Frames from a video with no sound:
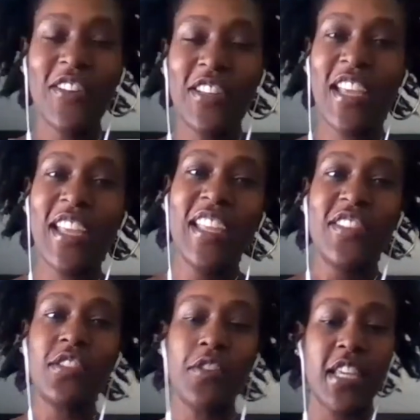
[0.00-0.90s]
Okay.
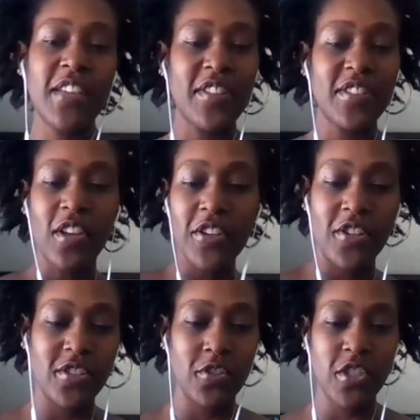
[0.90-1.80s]
So give us all
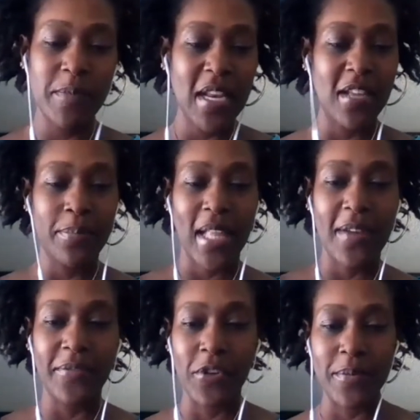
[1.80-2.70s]
your social media
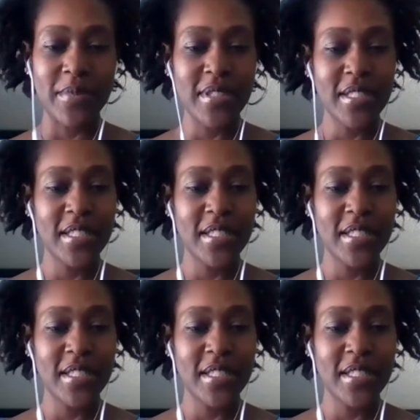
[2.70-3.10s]
platforms.